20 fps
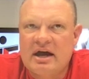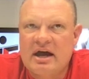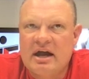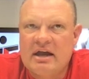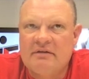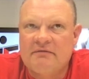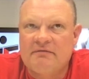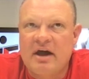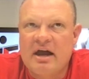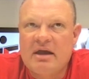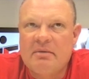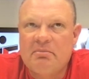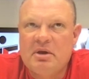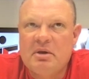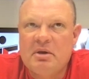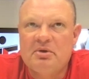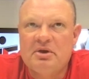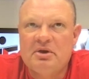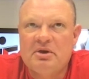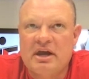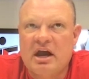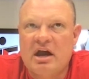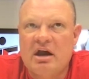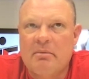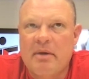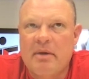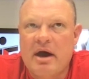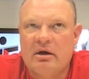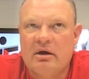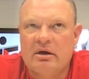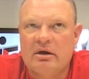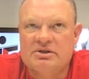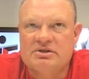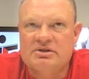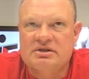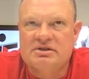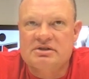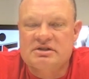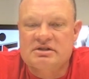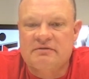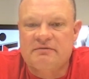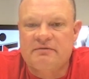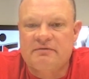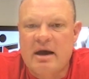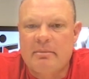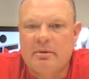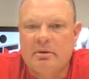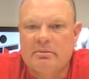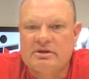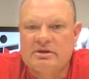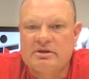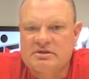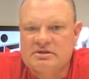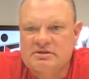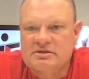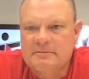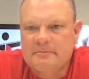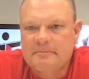invite people you care about, because this is a phenomenal business.